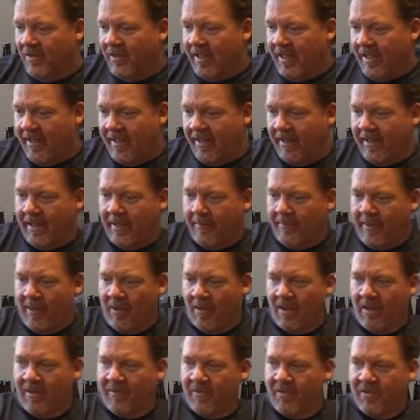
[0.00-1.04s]
So yeah, that
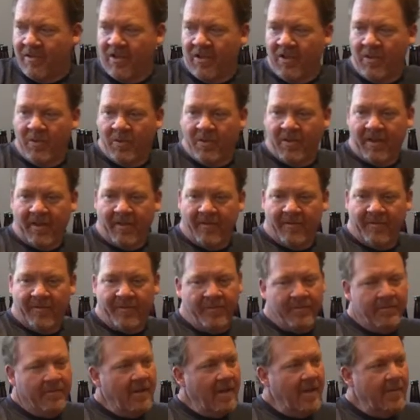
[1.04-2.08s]
about covers the new
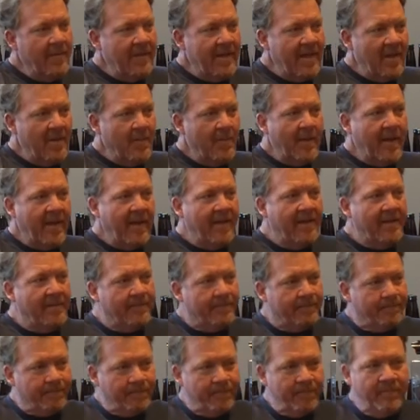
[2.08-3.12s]
stuff coming down the pike.
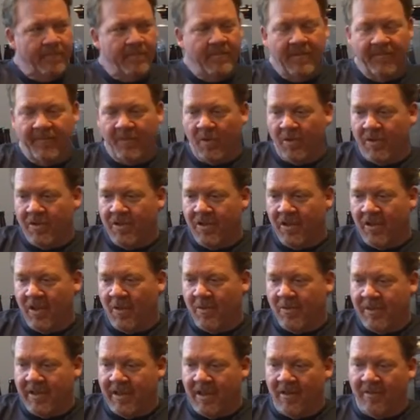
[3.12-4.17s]
Of course, you
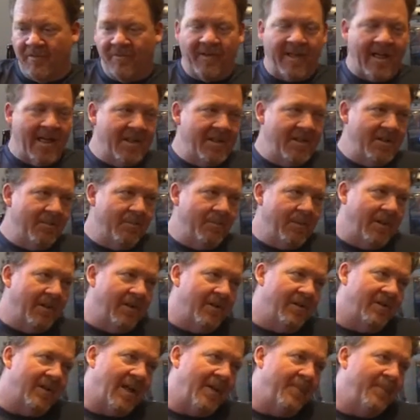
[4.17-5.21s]
can always get our flagship
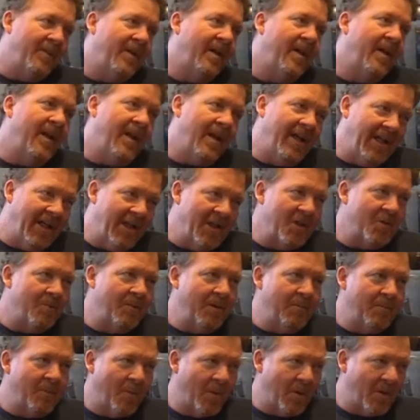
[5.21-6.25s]
beers, IPA,
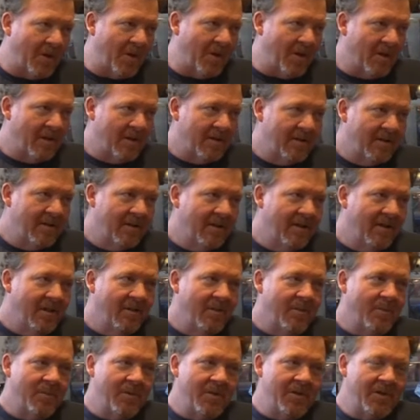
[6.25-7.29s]
ESB Porter,
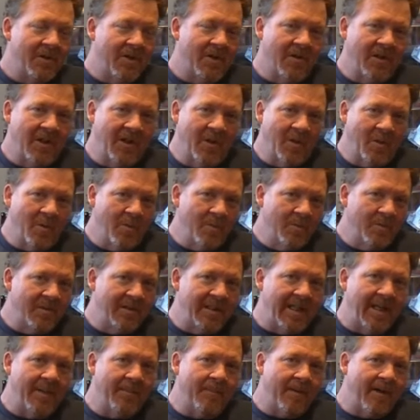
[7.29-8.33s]
which are the
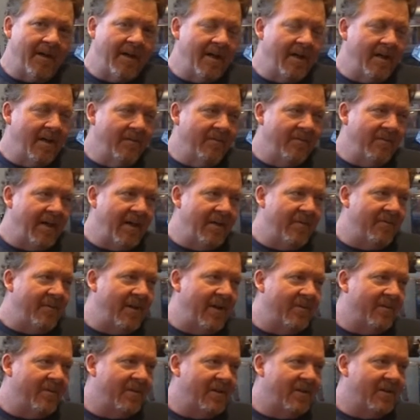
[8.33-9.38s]
old standby
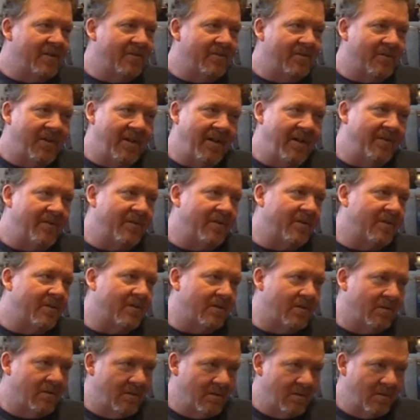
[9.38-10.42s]
fan favorites
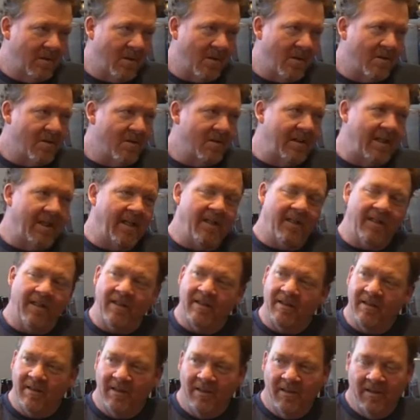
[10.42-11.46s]
forever,
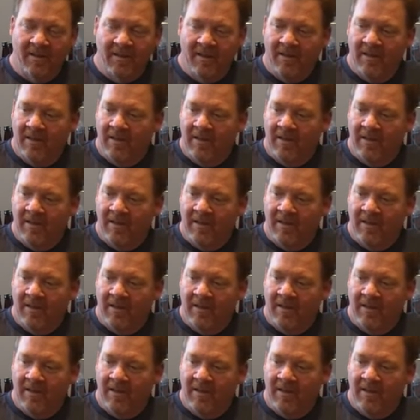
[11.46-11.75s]
long-standing